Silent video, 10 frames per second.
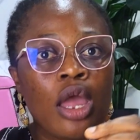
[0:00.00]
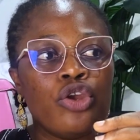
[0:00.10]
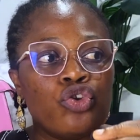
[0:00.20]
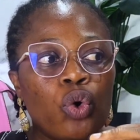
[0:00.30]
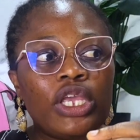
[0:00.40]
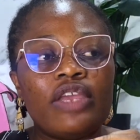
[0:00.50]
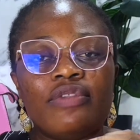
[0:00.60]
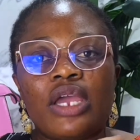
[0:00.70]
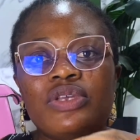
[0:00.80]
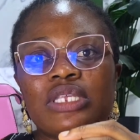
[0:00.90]
Know if
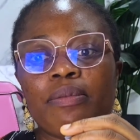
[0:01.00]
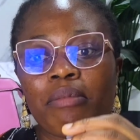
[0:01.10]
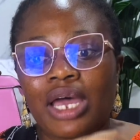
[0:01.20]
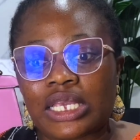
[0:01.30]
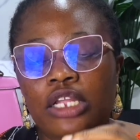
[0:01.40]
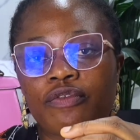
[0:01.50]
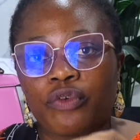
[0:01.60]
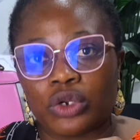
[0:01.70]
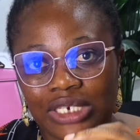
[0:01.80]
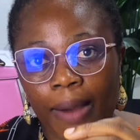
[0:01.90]
there is a market
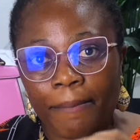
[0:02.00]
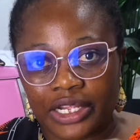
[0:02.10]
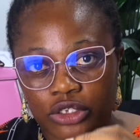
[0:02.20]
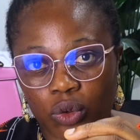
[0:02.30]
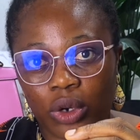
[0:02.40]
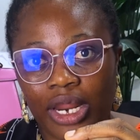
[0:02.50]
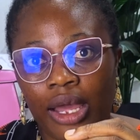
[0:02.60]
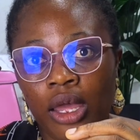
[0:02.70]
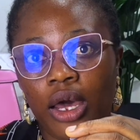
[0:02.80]
for that particular